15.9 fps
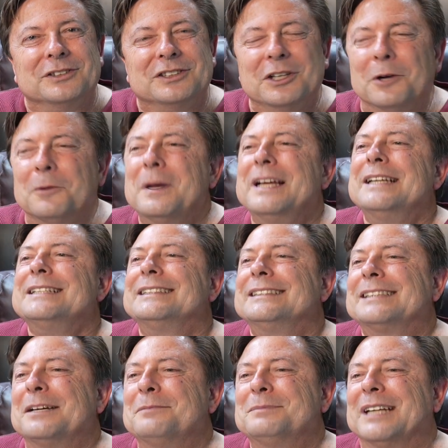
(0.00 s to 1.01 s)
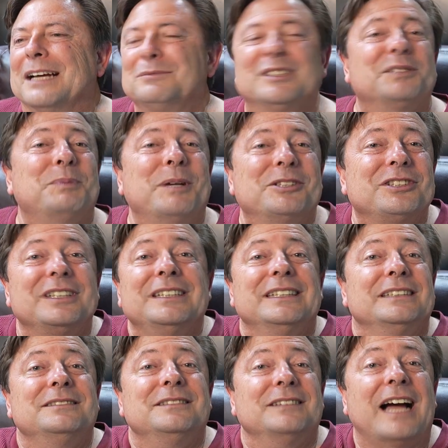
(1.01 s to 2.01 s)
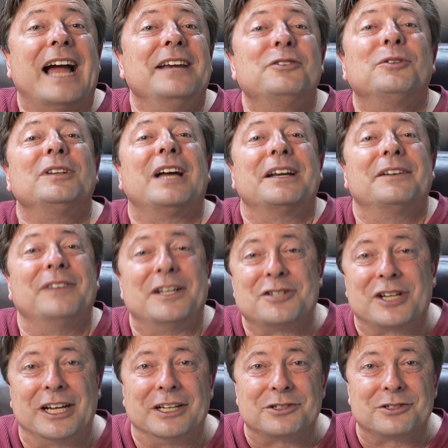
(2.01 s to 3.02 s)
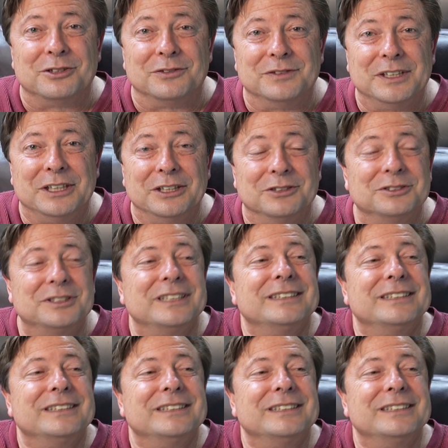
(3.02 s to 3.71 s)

So sometimes, especially I do a lot of educational videos,